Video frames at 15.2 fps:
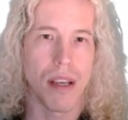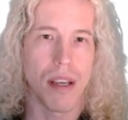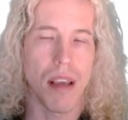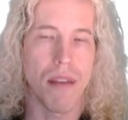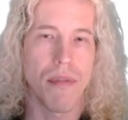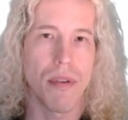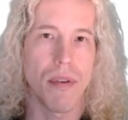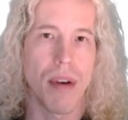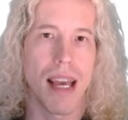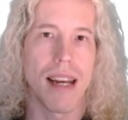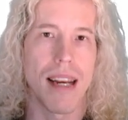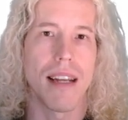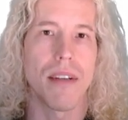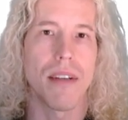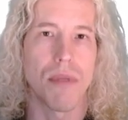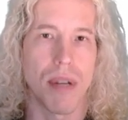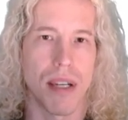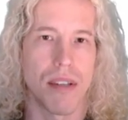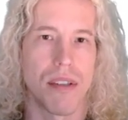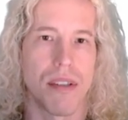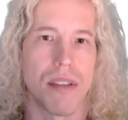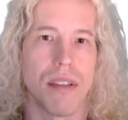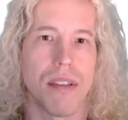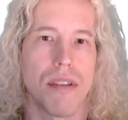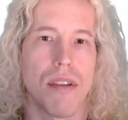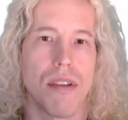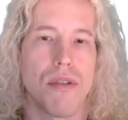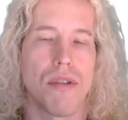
If you had any questions,